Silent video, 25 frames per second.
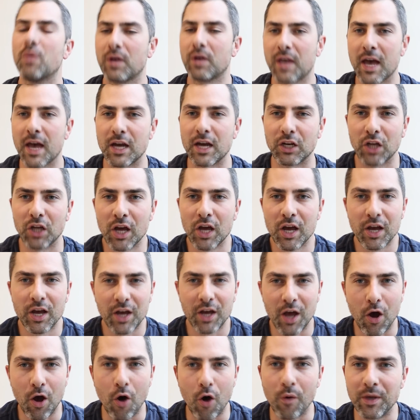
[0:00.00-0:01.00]
Again,
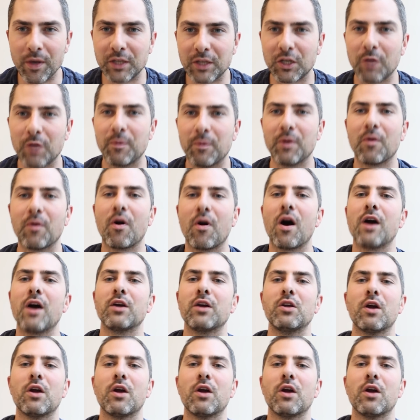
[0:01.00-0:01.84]
always could be wrong.